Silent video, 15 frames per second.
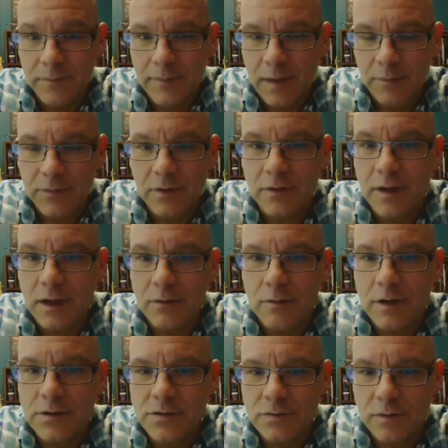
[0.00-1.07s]
I'm still not
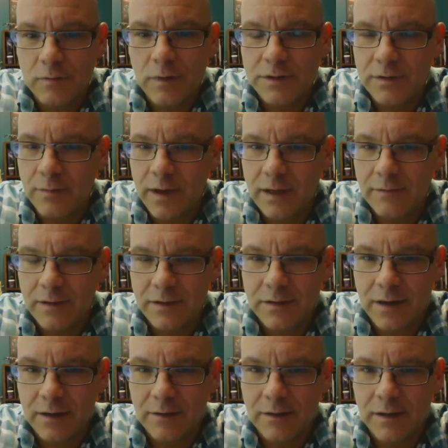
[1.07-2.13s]
quite sure what to make of it
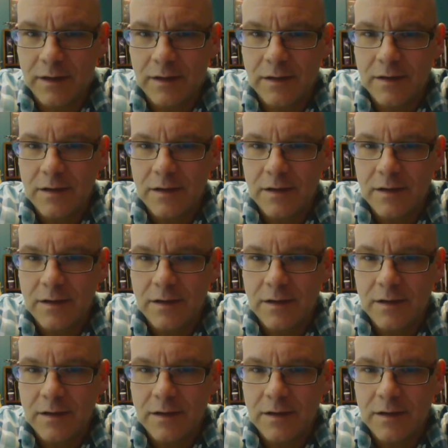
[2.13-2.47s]
entirely.